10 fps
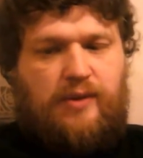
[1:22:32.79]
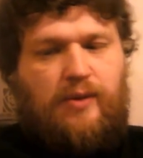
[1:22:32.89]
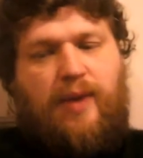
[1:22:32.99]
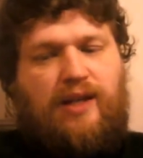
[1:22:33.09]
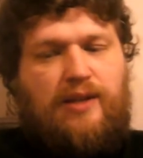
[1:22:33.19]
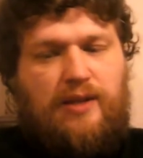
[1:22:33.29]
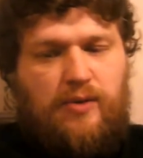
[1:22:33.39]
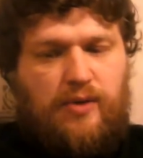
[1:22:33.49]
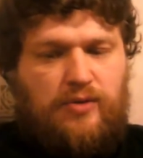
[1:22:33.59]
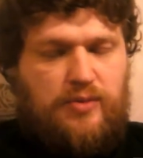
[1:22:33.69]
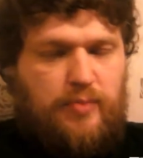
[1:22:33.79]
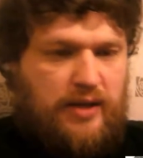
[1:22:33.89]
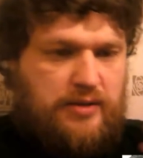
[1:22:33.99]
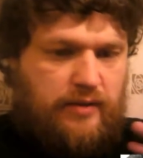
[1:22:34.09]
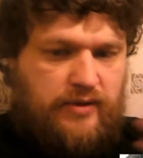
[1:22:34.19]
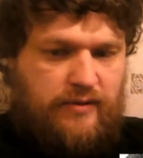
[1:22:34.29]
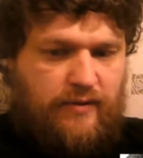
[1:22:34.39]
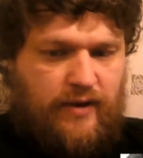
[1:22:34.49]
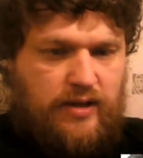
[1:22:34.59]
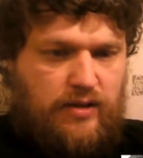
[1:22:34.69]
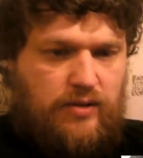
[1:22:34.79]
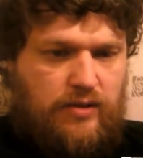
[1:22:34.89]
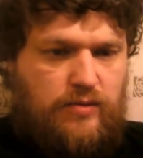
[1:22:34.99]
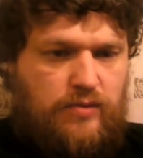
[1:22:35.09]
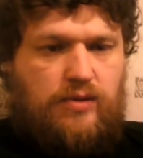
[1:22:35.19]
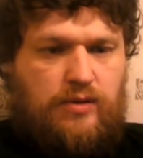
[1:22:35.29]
But anything you can just pass off as fake news,